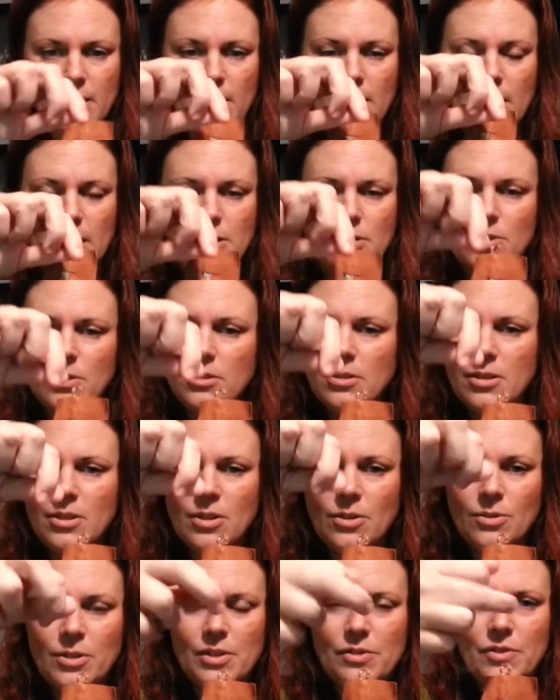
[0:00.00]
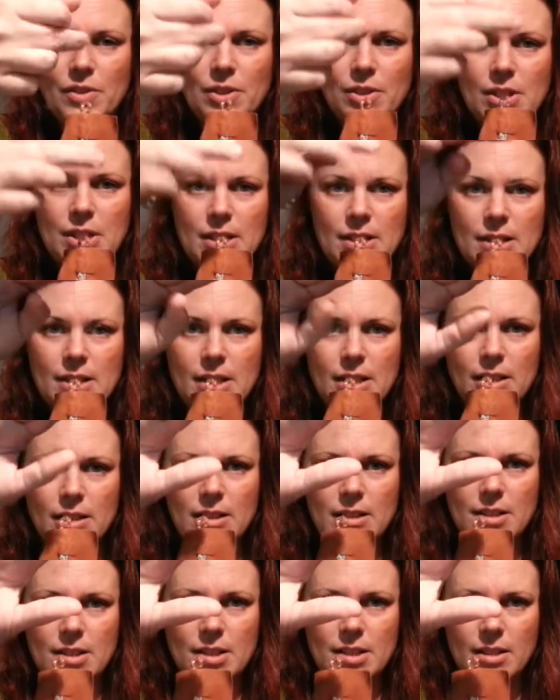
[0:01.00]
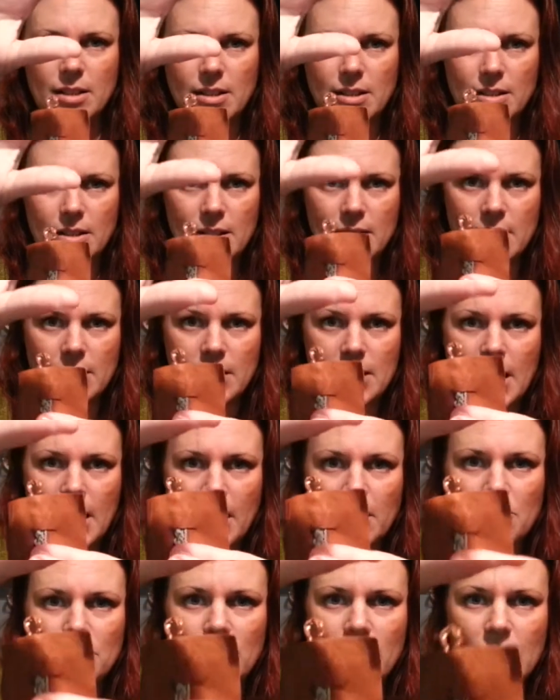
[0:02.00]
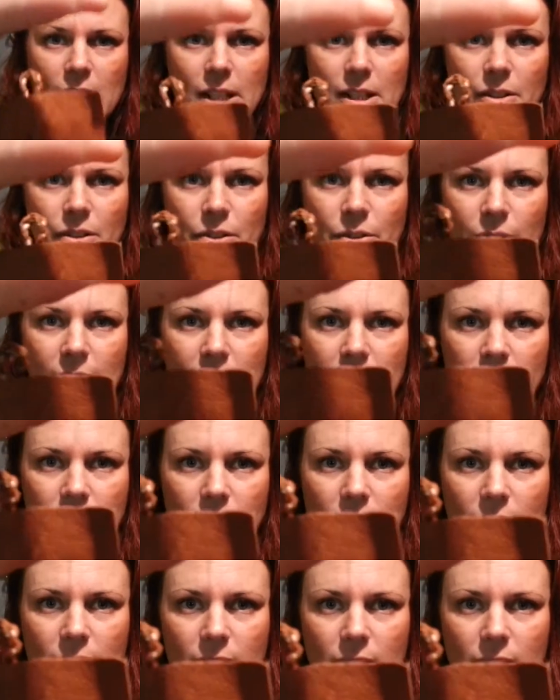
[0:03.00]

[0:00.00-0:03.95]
I don't know if you can see this. This is actually a thread.